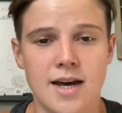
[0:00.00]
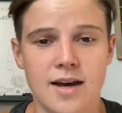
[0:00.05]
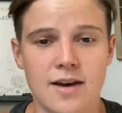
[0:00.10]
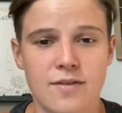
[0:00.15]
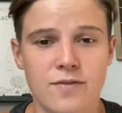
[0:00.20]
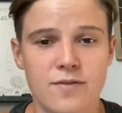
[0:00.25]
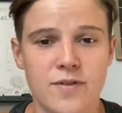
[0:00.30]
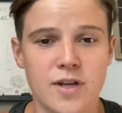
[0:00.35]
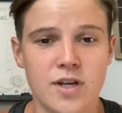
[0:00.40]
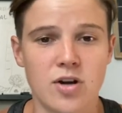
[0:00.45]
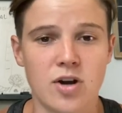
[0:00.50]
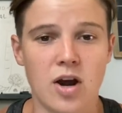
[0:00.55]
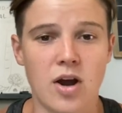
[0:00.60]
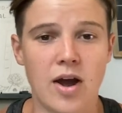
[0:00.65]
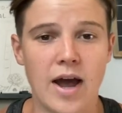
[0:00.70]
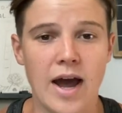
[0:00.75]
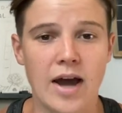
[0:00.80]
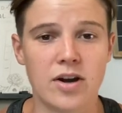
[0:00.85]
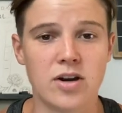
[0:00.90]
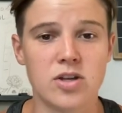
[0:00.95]
figure out
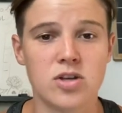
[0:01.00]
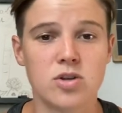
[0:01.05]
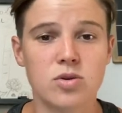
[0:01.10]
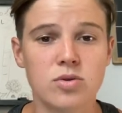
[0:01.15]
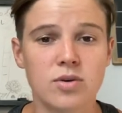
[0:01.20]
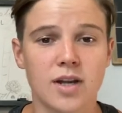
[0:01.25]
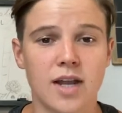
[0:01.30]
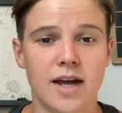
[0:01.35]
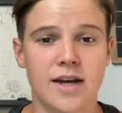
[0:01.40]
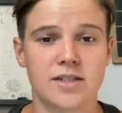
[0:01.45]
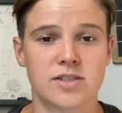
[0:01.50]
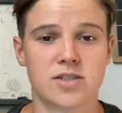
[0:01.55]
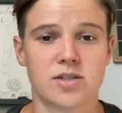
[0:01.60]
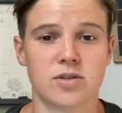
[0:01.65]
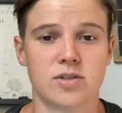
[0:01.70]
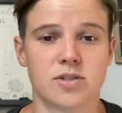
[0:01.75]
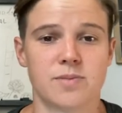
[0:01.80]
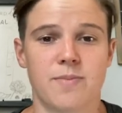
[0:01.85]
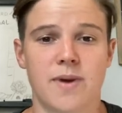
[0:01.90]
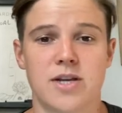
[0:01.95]
how to utilize
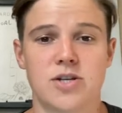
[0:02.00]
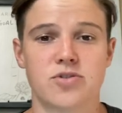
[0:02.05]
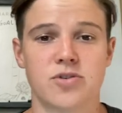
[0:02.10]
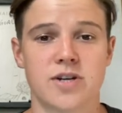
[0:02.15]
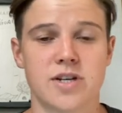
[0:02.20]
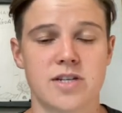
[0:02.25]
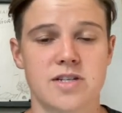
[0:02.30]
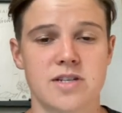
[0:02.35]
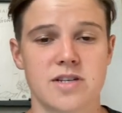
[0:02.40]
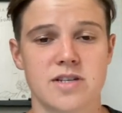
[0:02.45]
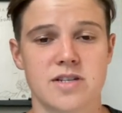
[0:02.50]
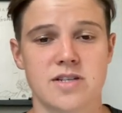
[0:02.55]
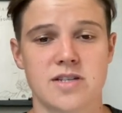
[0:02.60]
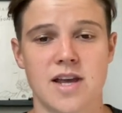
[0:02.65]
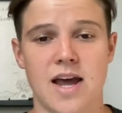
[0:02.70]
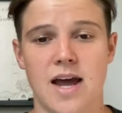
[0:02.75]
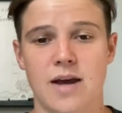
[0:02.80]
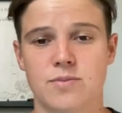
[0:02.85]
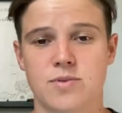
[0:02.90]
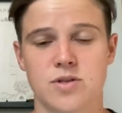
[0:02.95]
those metrics is
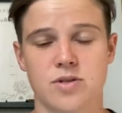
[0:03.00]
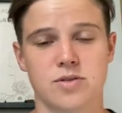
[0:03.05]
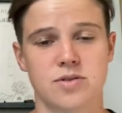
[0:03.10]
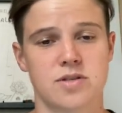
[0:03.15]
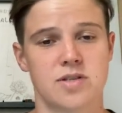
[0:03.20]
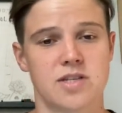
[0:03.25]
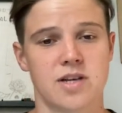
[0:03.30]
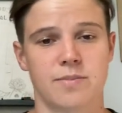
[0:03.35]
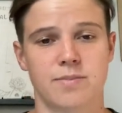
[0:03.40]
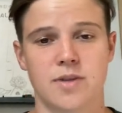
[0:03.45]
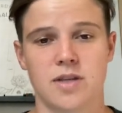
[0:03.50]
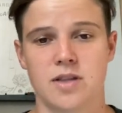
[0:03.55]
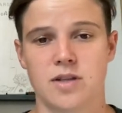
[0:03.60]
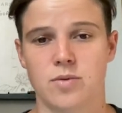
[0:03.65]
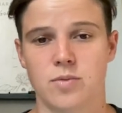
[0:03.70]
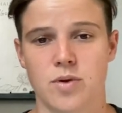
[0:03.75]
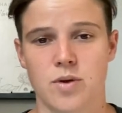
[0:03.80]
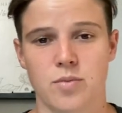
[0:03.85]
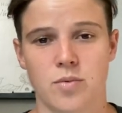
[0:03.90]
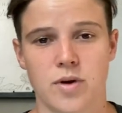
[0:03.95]
absolutely something that
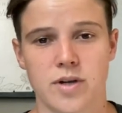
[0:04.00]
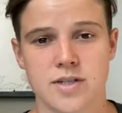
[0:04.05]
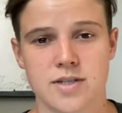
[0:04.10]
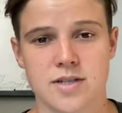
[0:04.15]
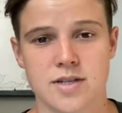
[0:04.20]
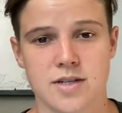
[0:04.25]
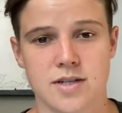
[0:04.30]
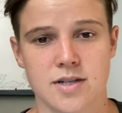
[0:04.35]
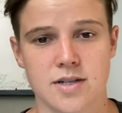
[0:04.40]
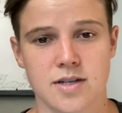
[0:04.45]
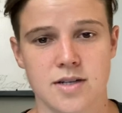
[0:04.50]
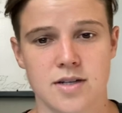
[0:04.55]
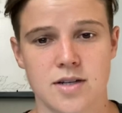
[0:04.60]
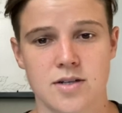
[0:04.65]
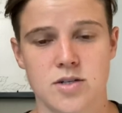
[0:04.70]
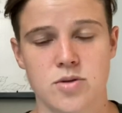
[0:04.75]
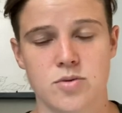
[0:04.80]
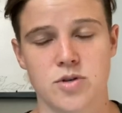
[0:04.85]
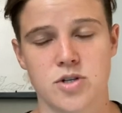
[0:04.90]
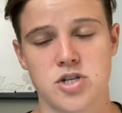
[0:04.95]
we want to
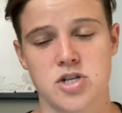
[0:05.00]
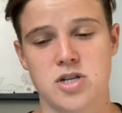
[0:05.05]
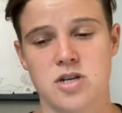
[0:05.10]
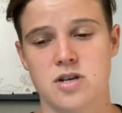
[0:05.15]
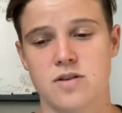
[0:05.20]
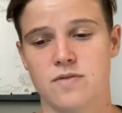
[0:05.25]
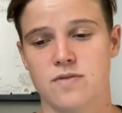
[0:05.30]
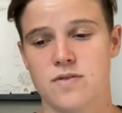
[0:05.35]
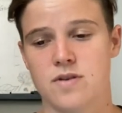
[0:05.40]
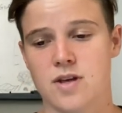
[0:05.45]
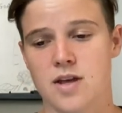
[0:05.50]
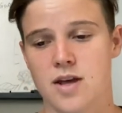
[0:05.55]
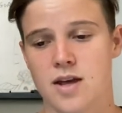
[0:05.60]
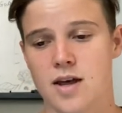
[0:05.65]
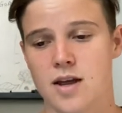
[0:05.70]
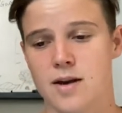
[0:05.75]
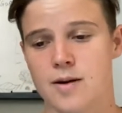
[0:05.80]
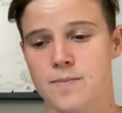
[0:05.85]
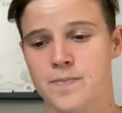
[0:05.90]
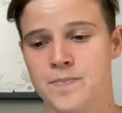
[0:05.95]
achieve.
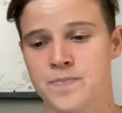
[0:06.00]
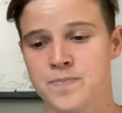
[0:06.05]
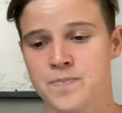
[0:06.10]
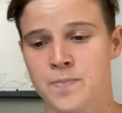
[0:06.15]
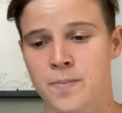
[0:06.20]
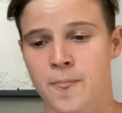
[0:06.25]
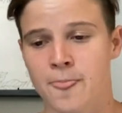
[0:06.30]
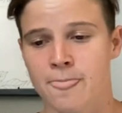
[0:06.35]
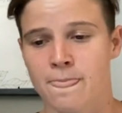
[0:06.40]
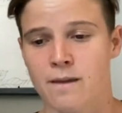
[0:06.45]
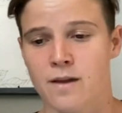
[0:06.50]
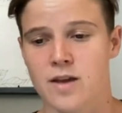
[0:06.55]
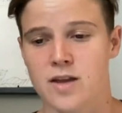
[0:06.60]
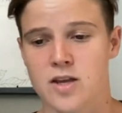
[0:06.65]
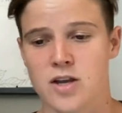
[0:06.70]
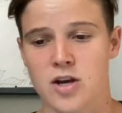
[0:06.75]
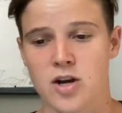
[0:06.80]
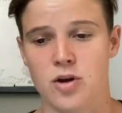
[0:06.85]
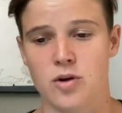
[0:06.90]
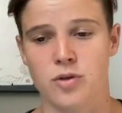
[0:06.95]
And
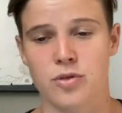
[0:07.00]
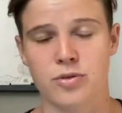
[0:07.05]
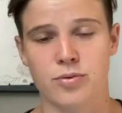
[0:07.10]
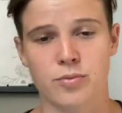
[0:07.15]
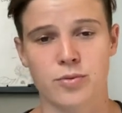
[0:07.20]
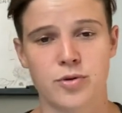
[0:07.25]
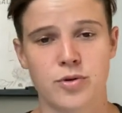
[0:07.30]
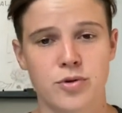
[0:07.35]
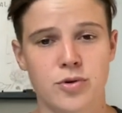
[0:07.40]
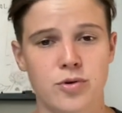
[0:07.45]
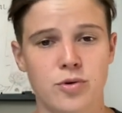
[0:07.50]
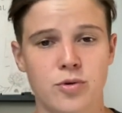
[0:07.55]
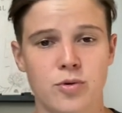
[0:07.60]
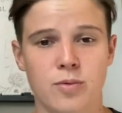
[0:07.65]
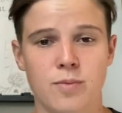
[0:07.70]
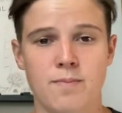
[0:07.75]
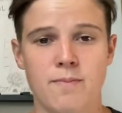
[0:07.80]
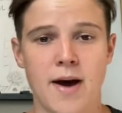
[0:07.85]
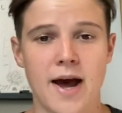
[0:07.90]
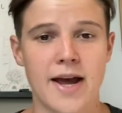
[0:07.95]

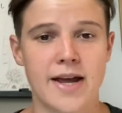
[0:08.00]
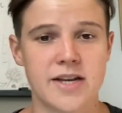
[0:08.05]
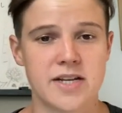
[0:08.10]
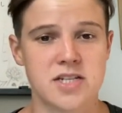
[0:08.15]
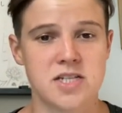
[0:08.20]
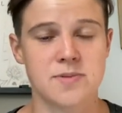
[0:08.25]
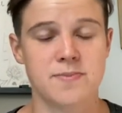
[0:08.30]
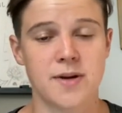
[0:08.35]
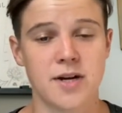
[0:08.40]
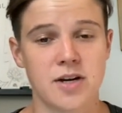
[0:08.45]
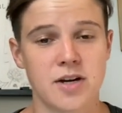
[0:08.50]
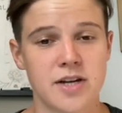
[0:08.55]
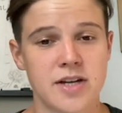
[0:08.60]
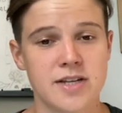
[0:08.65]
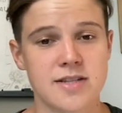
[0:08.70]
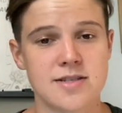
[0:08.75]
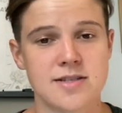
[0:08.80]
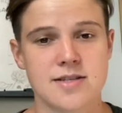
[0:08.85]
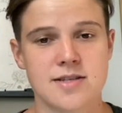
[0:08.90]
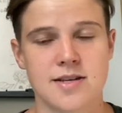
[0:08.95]
through my
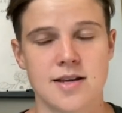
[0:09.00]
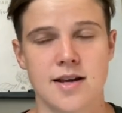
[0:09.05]
experience,